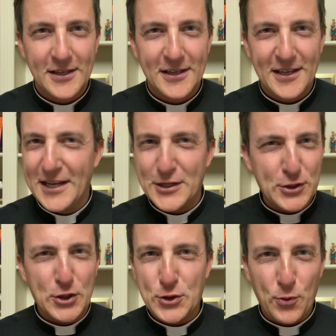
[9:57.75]
He doesn't
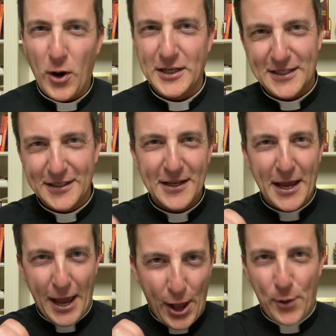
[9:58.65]
just want to
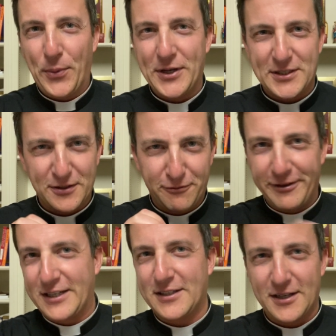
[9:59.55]
help us and
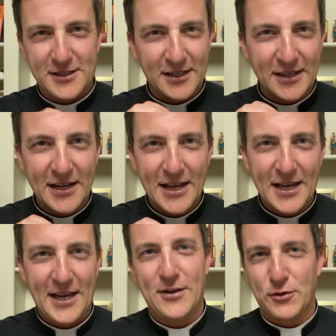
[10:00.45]
fix us and
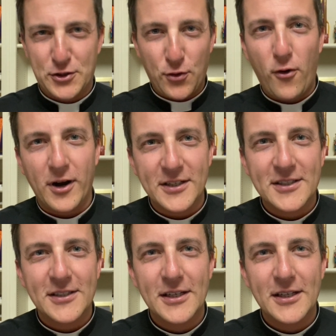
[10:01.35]
and restore us.